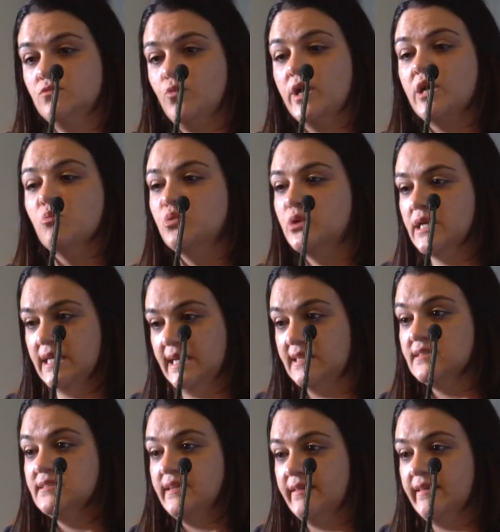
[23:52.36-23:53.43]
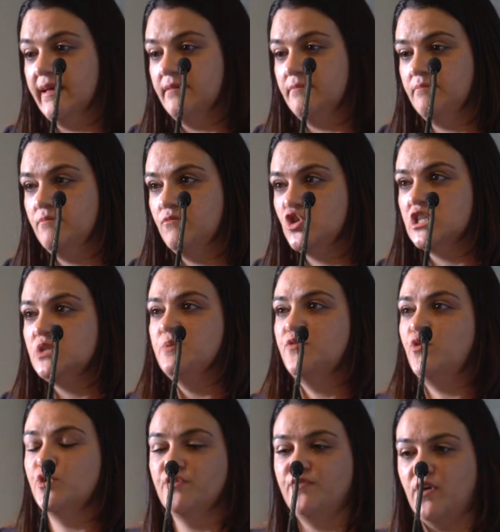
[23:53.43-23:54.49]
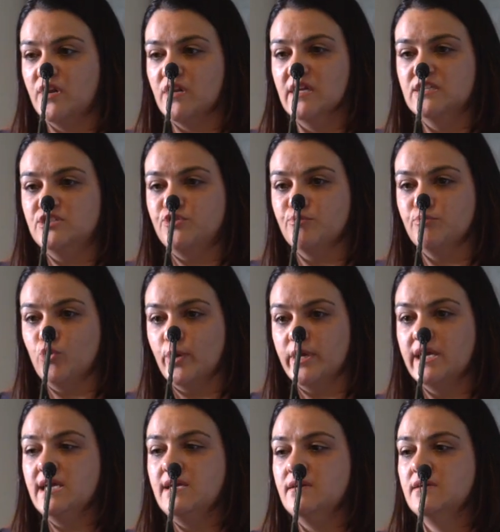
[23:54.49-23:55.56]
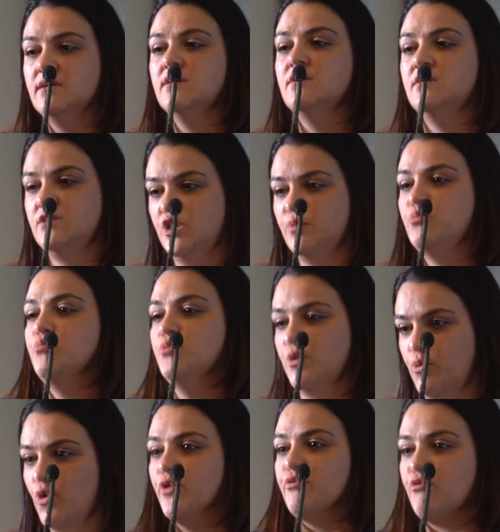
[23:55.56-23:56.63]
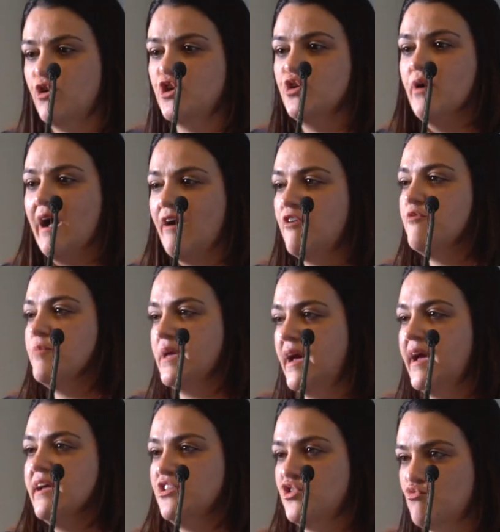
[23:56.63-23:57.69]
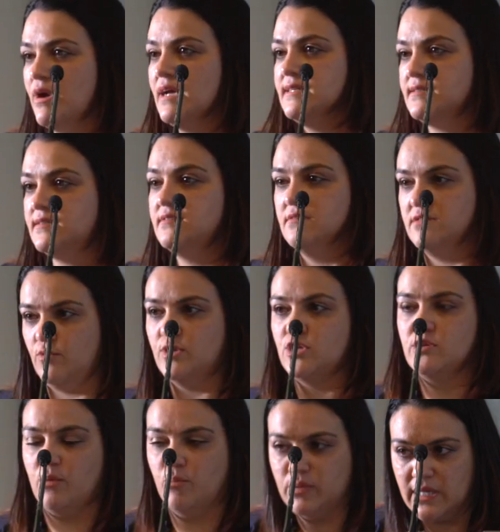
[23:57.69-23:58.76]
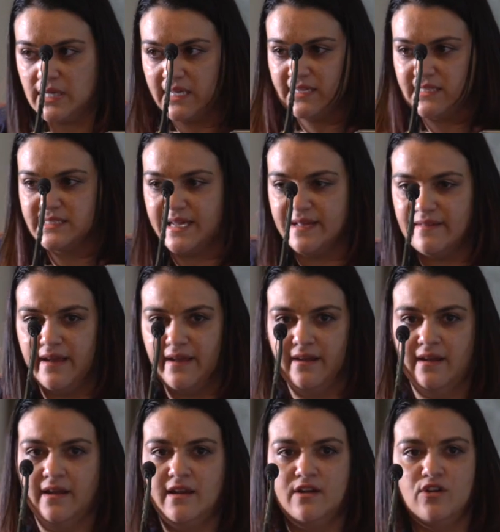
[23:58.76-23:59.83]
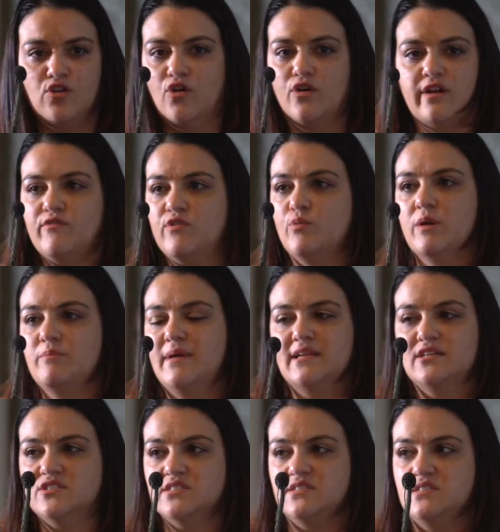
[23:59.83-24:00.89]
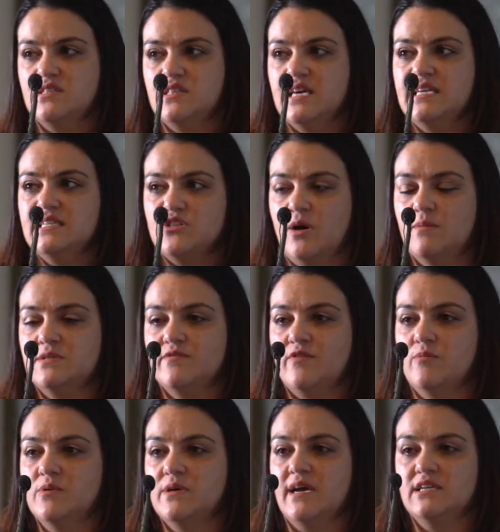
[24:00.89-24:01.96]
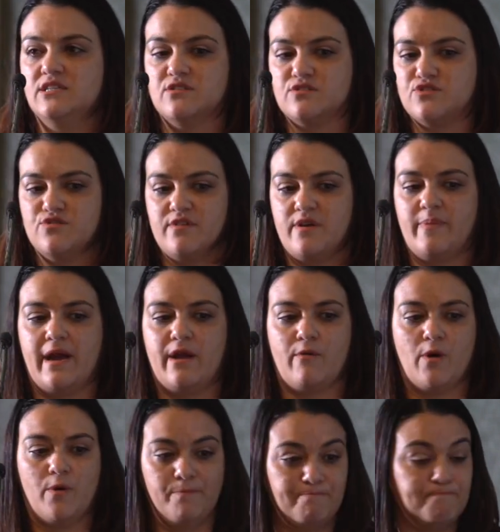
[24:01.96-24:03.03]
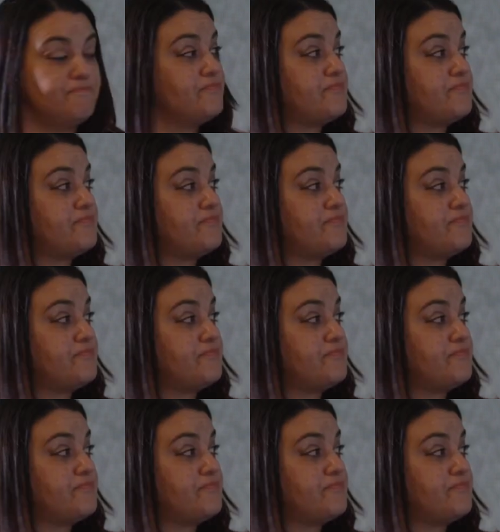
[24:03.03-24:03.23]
We completely understand that. Just before you finalise your employee, you put through your RFBA and your risk. So we completely understand that. Not everyone manages these types of obligations through their payroll.